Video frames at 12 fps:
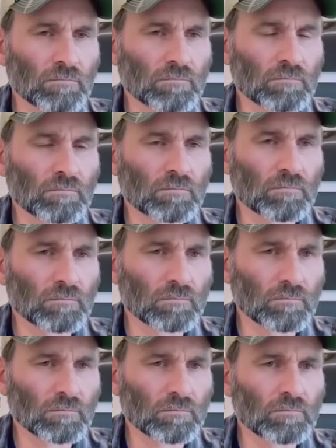
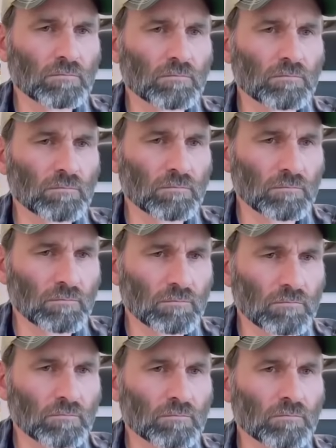
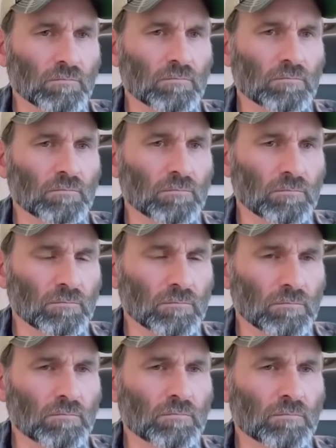
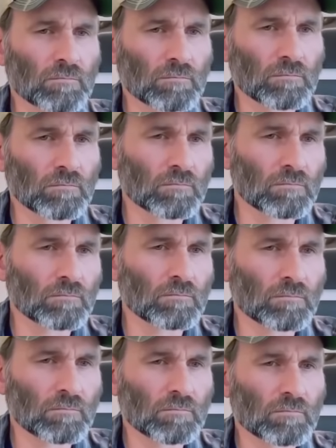
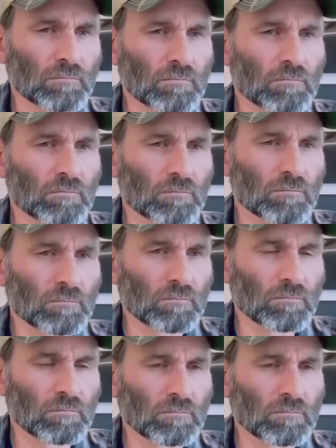The person shown says nothing.